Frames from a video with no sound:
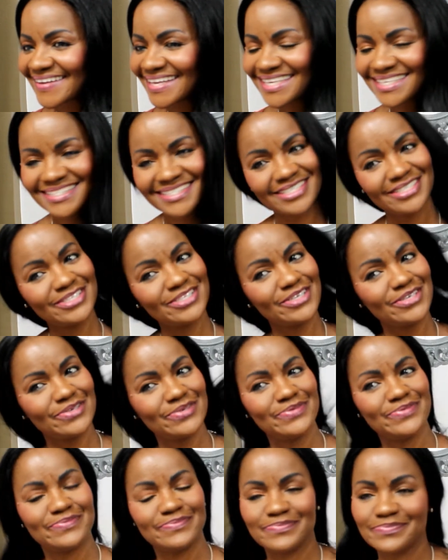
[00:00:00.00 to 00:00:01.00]
she's
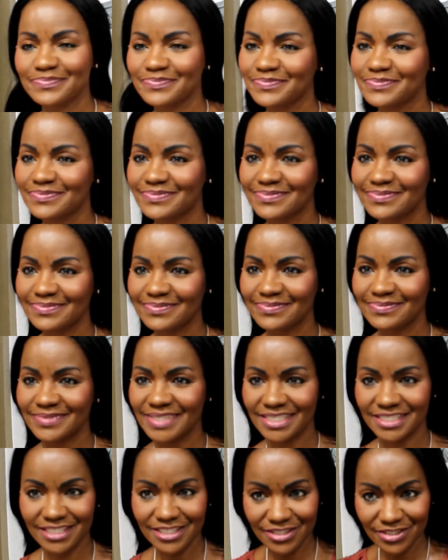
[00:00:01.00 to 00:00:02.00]
cute.
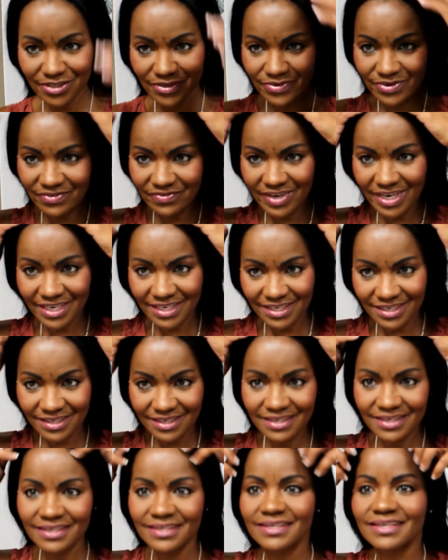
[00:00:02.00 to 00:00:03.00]
She's cute. If I
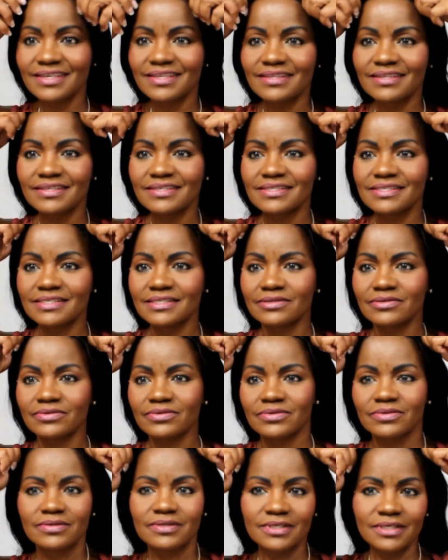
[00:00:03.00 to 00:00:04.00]
can get this
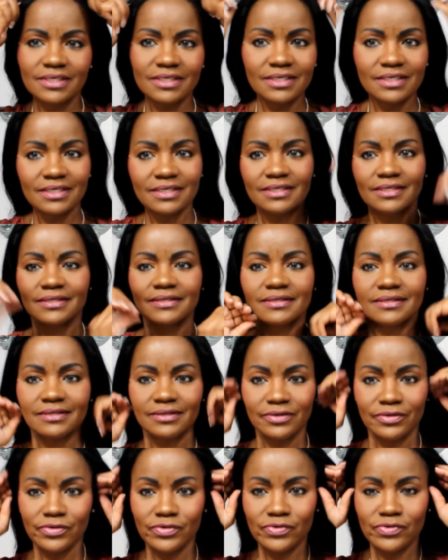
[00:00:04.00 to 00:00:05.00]
little
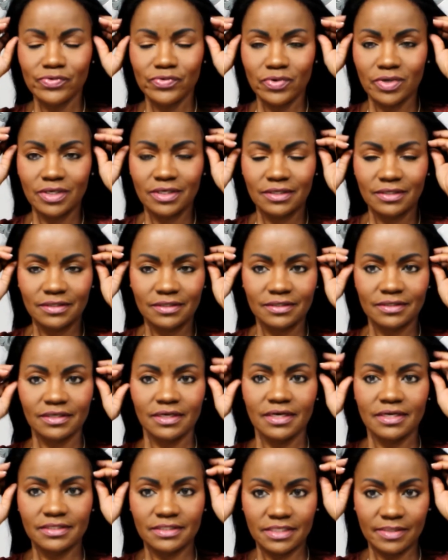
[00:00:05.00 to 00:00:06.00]
new
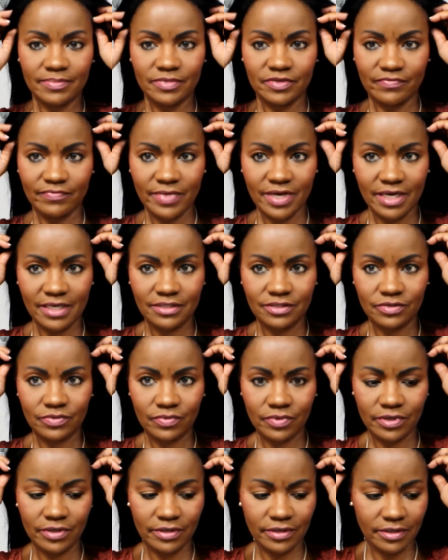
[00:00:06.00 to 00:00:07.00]
concept of mine to
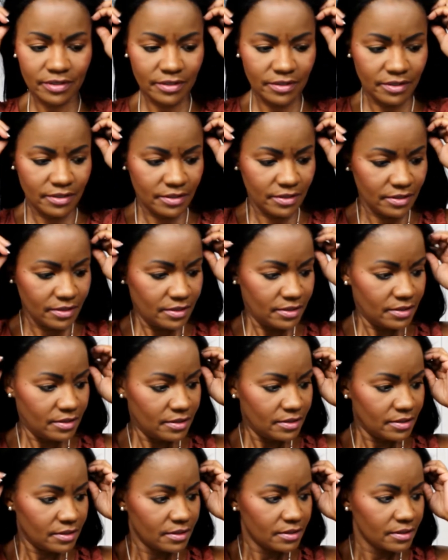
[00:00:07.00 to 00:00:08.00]
work,
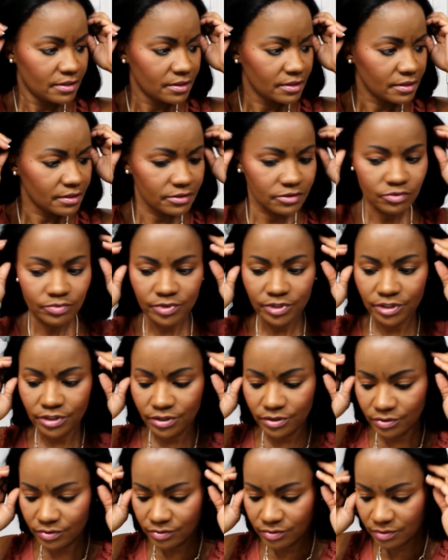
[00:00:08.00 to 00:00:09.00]
this will be
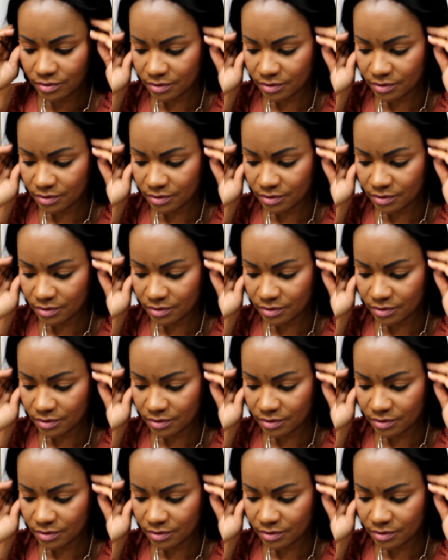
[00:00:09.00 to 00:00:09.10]
cute.